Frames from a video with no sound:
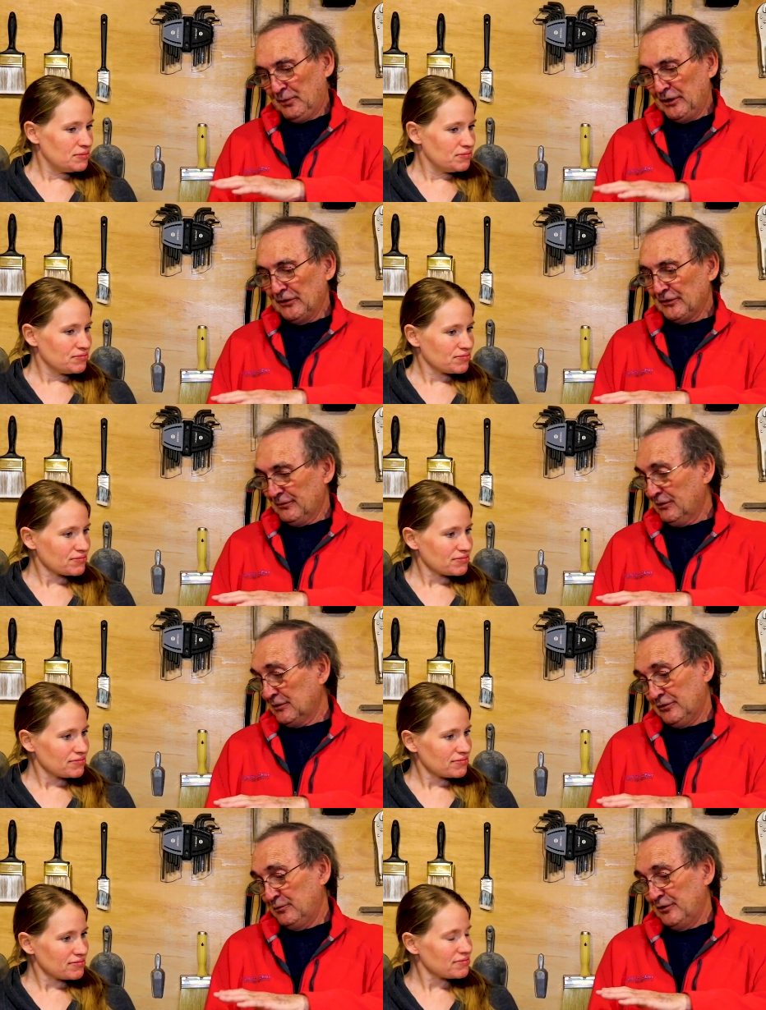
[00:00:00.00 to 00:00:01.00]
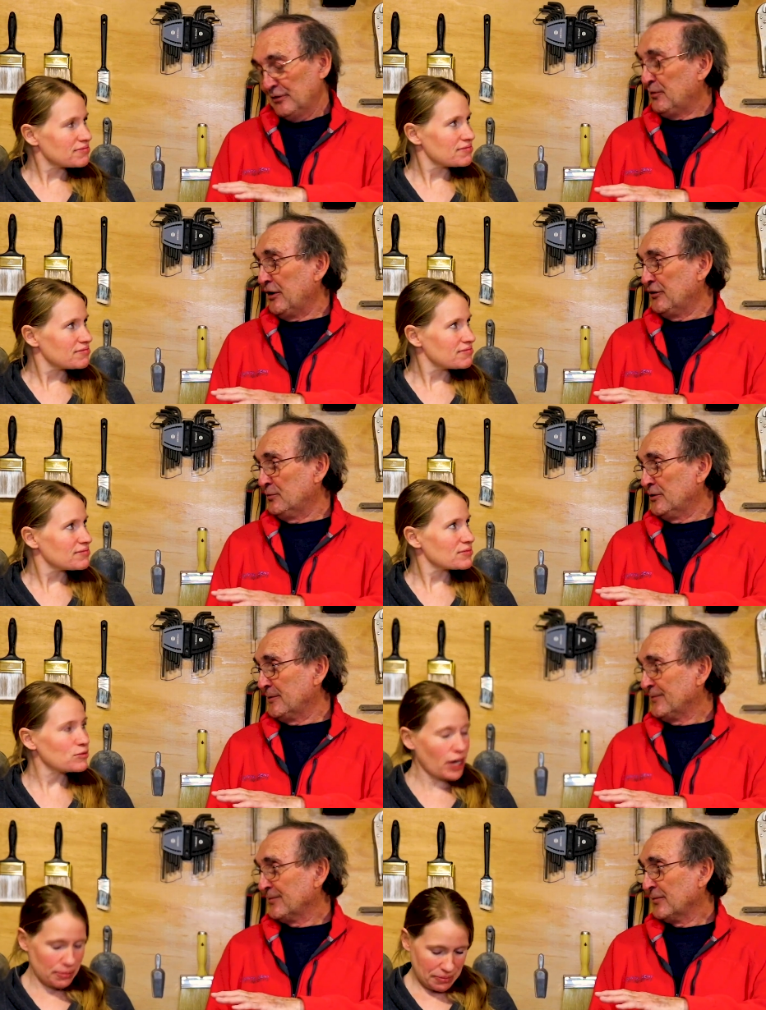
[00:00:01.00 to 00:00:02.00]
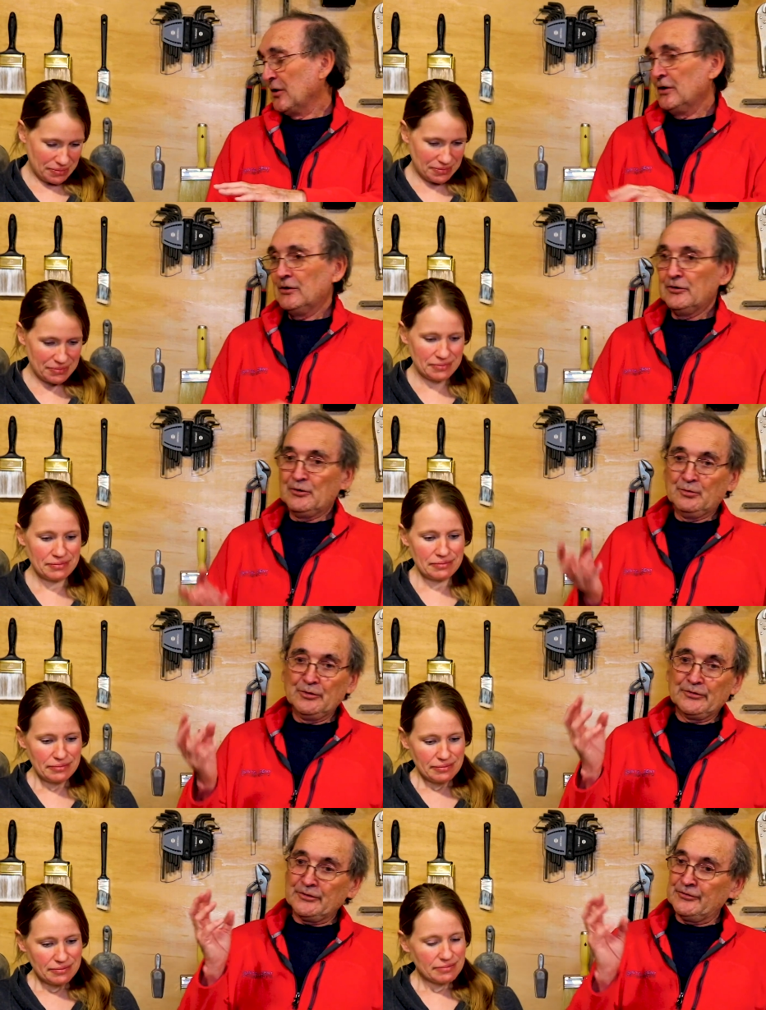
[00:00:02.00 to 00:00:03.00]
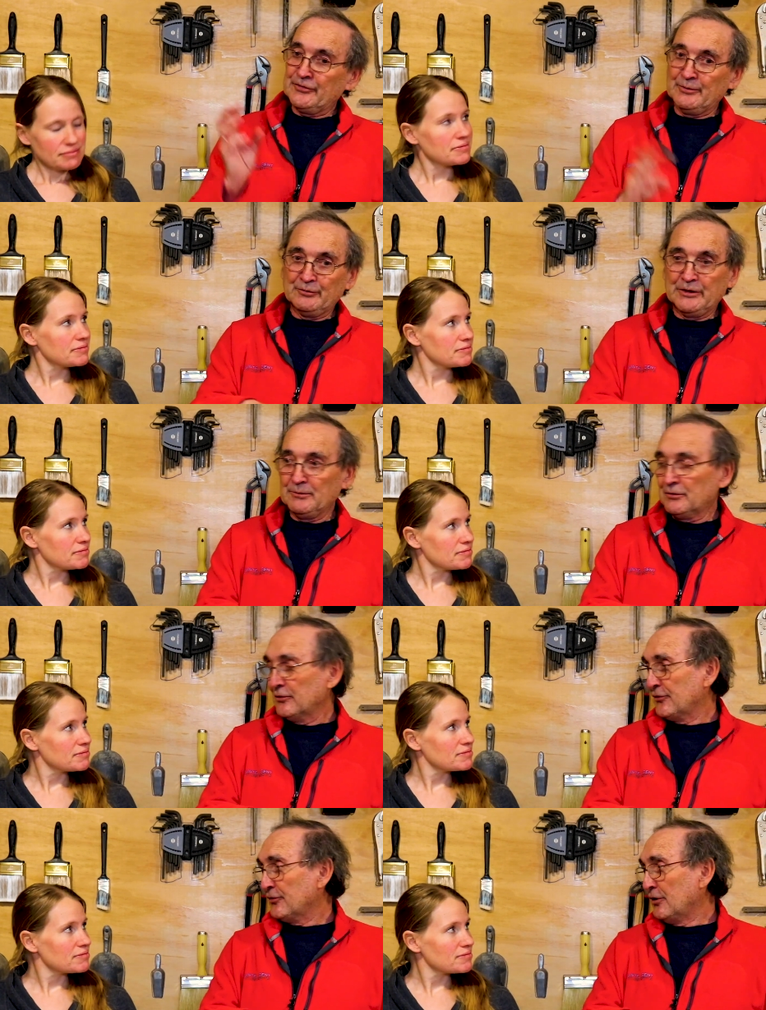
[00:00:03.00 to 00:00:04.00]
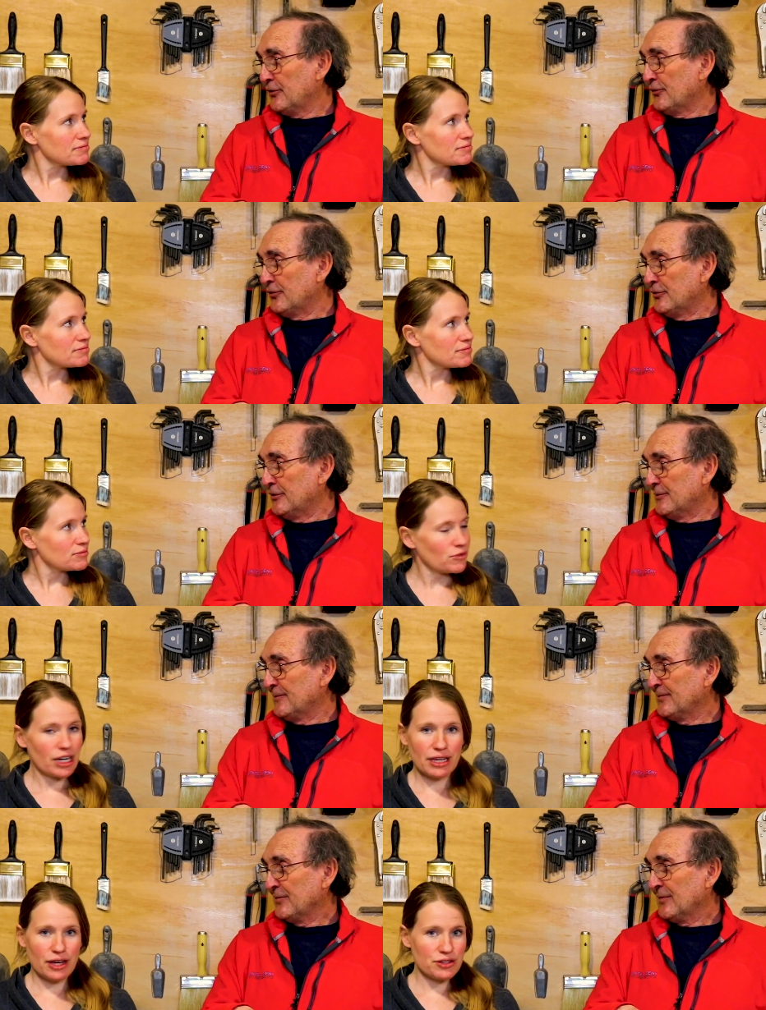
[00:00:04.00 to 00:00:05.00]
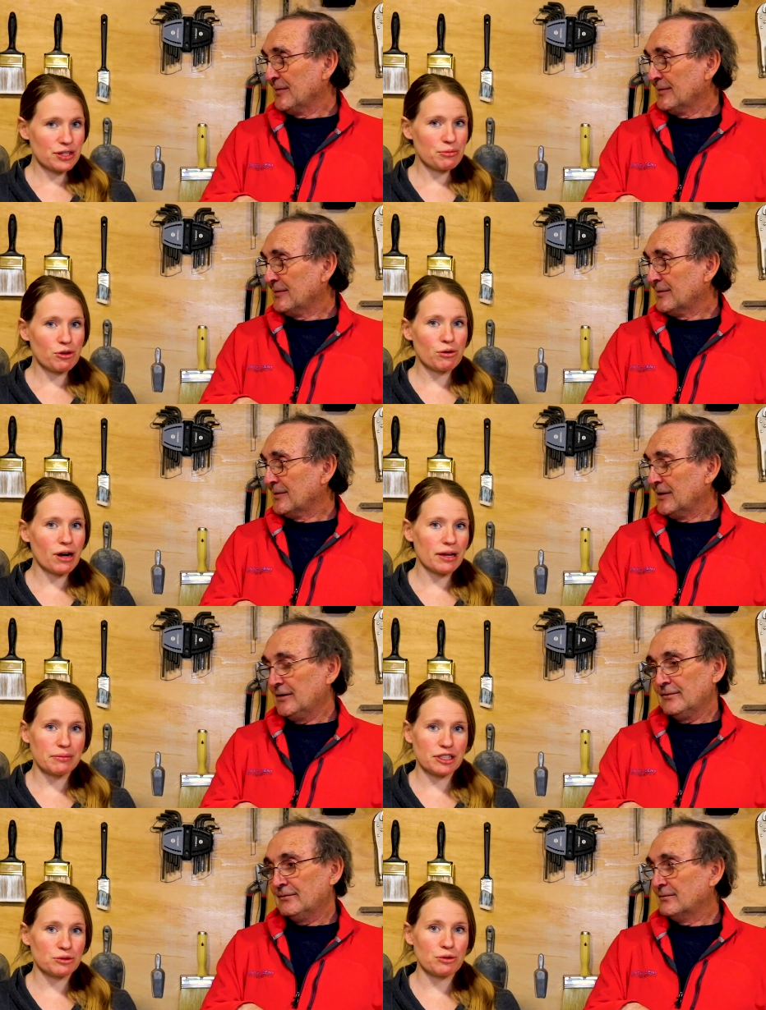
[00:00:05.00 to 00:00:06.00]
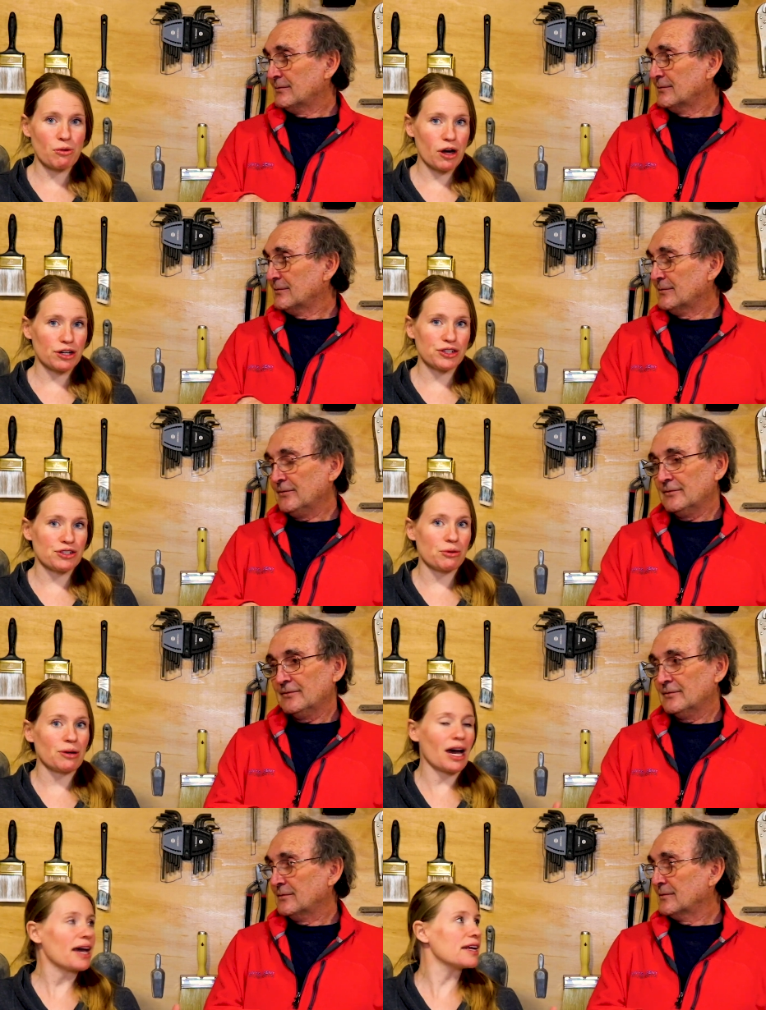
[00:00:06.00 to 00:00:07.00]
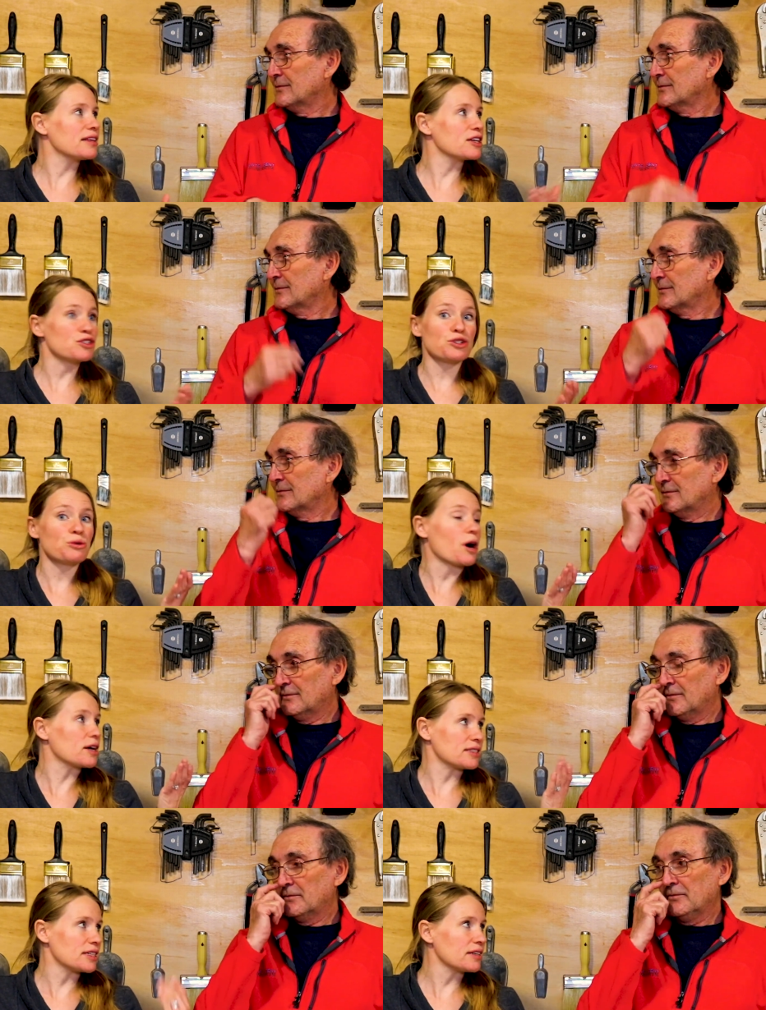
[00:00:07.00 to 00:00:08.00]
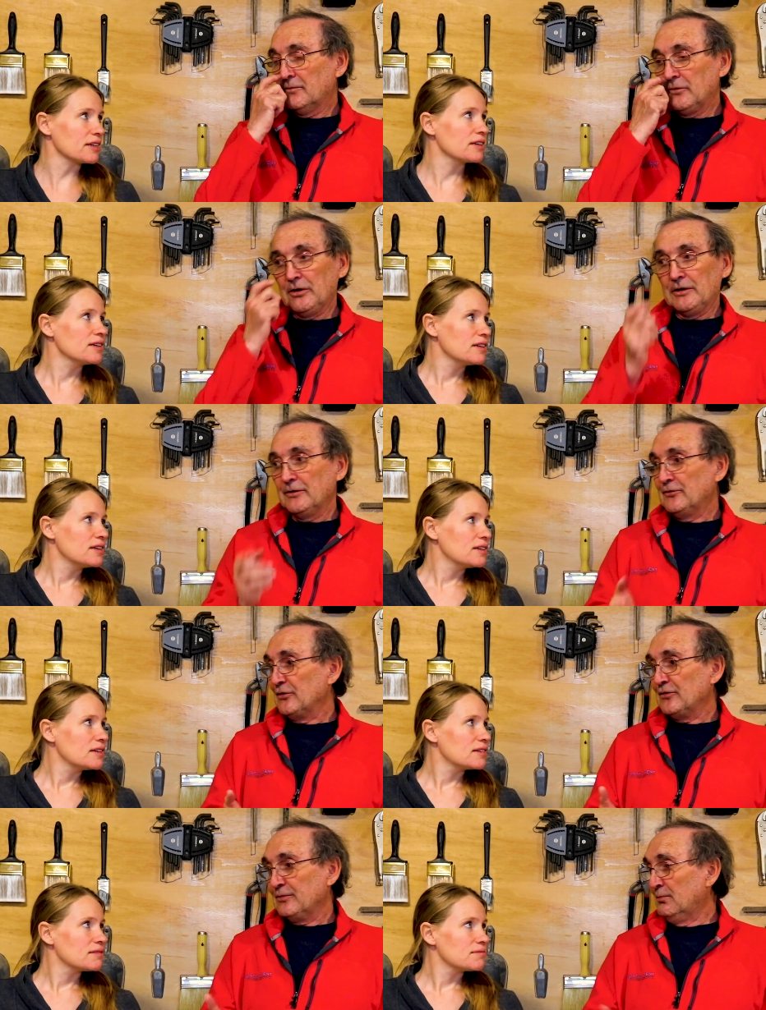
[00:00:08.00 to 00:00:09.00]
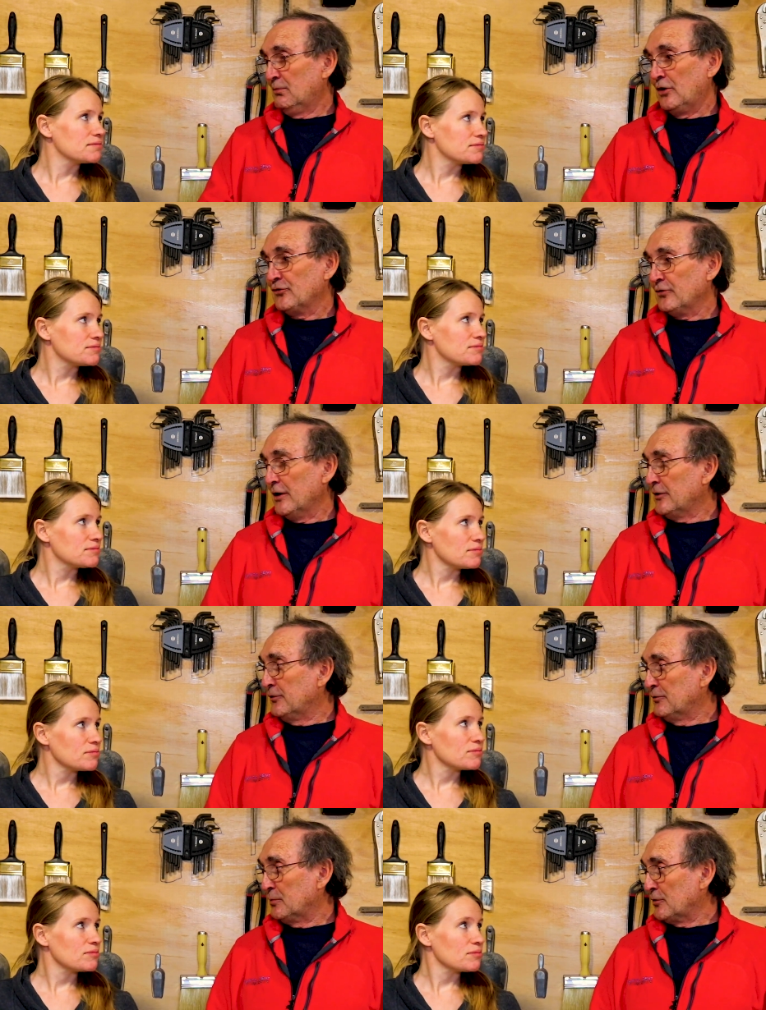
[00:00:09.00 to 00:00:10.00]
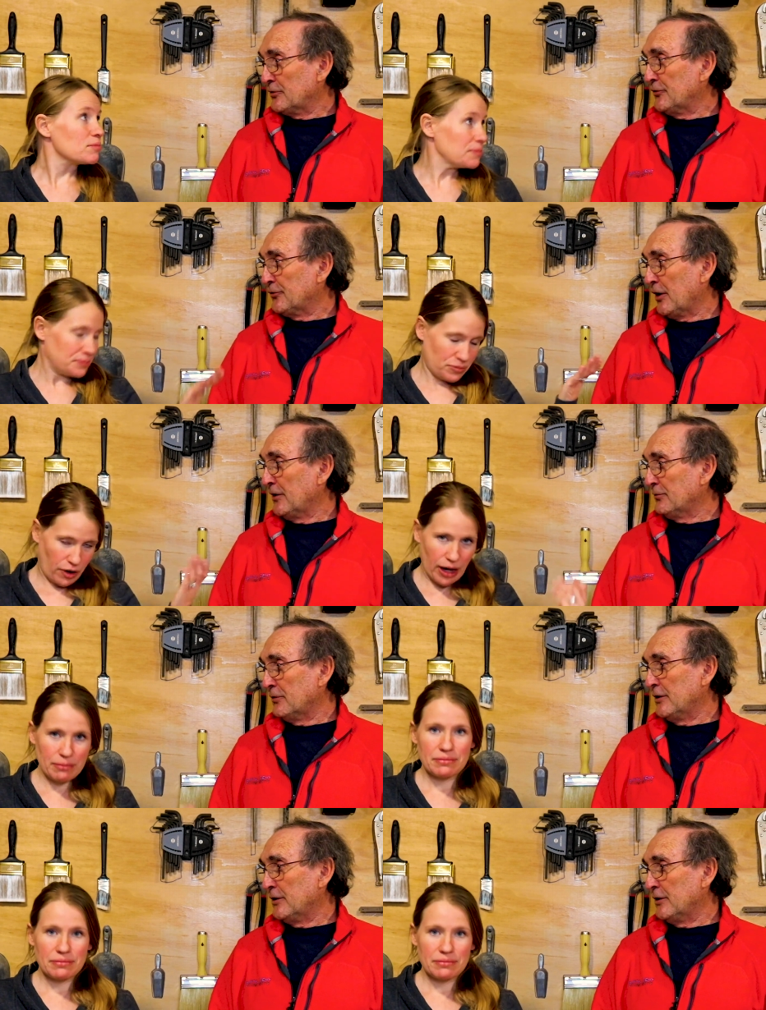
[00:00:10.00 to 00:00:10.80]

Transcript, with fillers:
Speaker 1: piece of what could be a pavement. Right. You put some chemical salts on it. Right,
Speaker 2: calcium chloride mixed with water, so not anything too caustic.
Speaker 1: Yeah, just much like you would put on a driveway